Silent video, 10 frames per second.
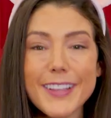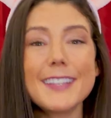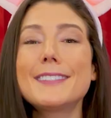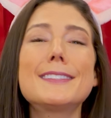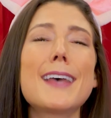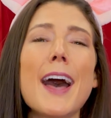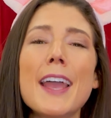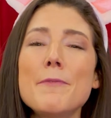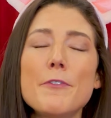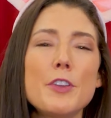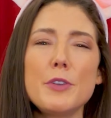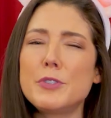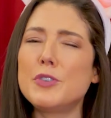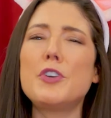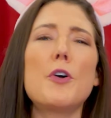It's time for you
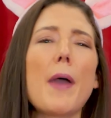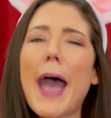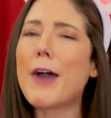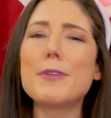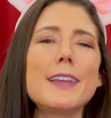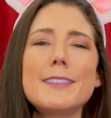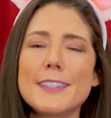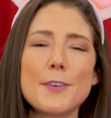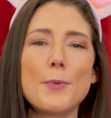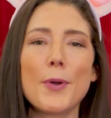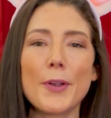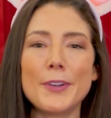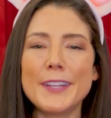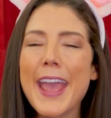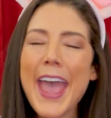to go out into the
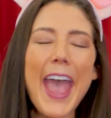world